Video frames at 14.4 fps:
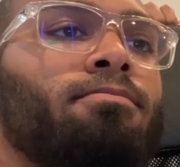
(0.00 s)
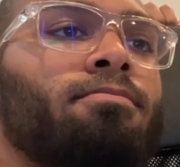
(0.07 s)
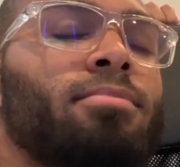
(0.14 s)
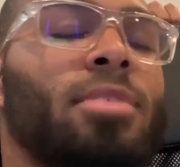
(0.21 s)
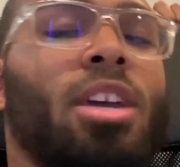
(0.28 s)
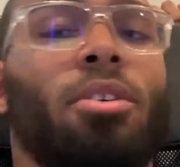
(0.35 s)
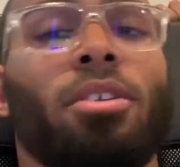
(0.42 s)

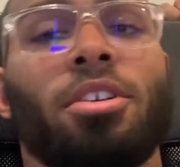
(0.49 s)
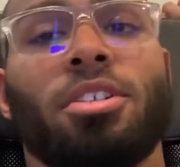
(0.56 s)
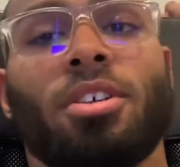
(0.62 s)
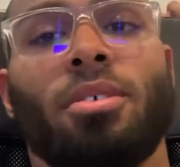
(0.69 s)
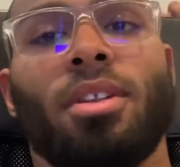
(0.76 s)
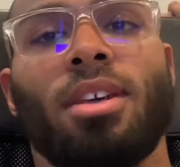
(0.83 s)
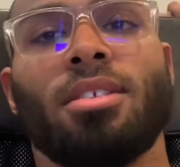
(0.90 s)
Not really
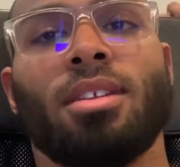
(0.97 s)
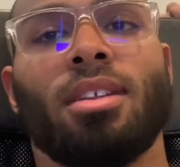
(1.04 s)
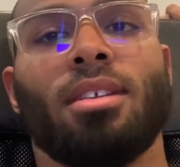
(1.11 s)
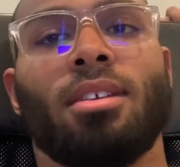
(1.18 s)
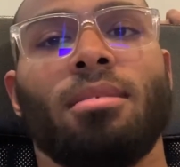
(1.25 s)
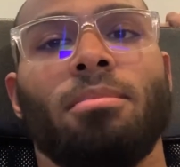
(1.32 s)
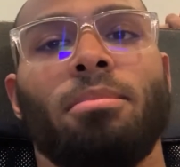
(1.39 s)
sure what else
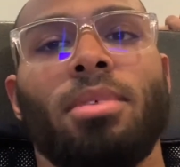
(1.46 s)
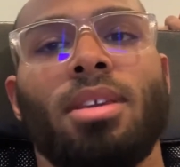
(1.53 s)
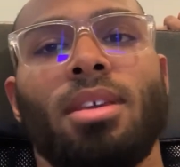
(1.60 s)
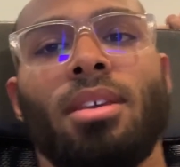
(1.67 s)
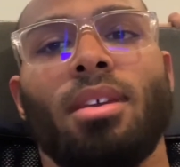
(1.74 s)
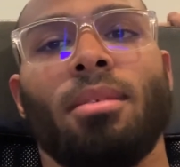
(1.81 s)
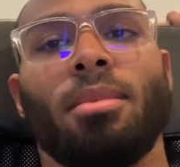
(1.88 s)
it could
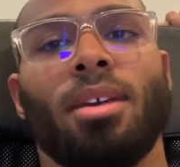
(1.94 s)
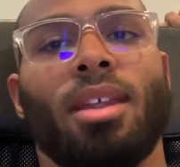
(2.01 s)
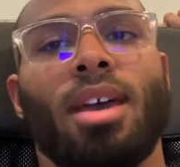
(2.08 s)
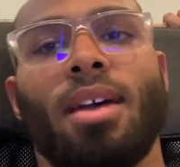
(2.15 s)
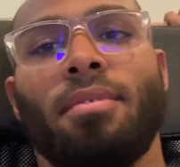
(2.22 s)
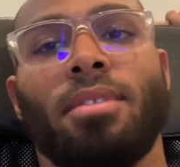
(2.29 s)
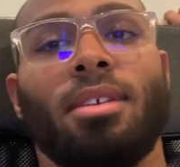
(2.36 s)
be. I'm gonna
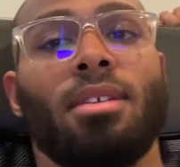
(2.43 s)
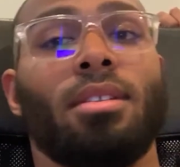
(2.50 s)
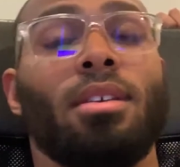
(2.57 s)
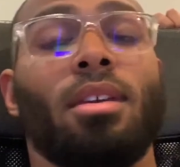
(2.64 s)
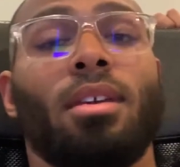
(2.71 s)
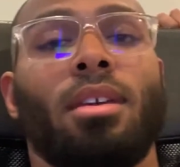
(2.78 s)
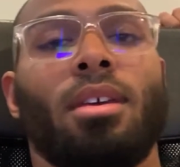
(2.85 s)
have to
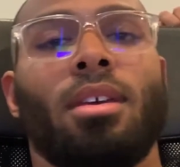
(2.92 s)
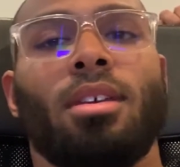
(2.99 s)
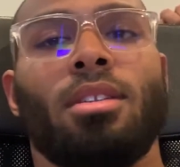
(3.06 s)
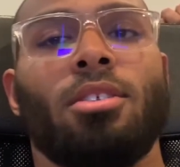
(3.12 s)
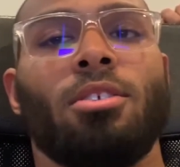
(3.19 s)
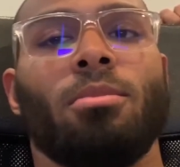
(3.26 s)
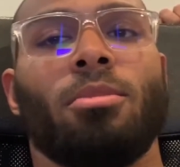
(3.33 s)

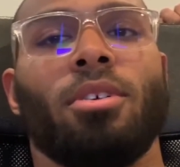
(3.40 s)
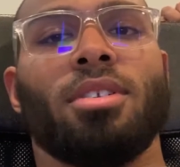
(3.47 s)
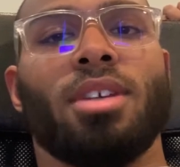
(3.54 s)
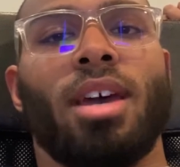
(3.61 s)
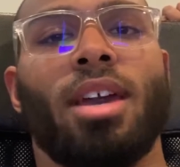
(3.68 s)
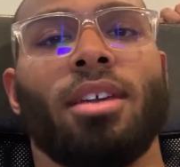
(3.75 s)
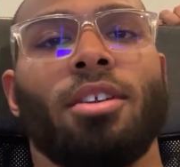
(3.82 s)
do more
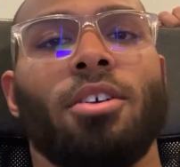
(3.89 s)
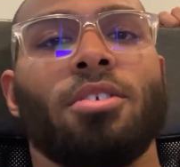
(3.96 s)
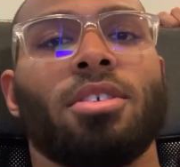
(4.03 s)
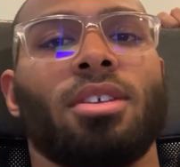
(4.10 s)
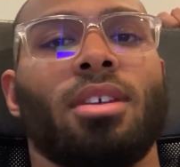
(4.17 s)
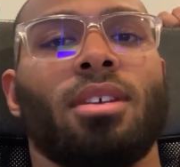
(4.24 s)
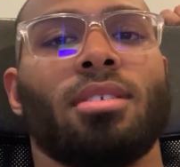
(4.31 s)

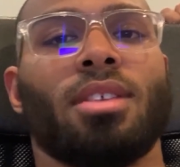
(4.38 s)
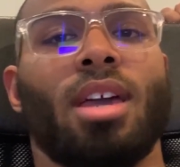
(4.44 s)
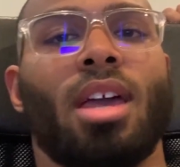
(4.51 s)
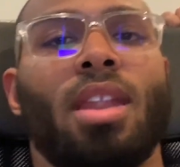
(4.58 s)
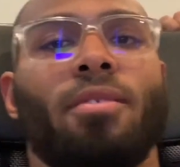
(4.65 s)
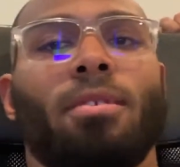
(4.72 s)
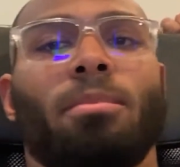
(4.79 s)
diagnosing. It's
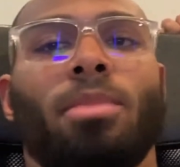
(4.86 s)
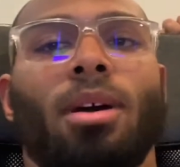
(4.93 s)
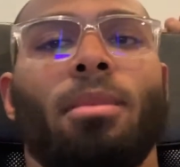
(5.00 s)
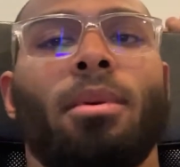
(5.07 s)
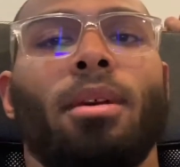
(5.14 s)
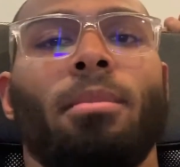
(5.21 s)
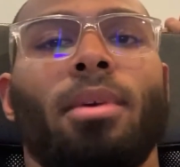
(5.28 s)
kind of a
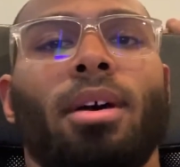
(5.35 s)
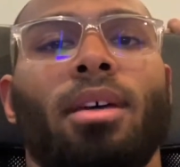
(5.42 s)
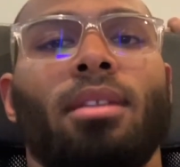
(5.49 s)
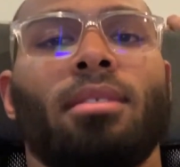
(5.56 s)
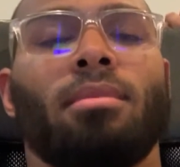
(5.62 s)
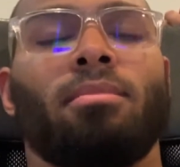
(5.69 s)
bummer, but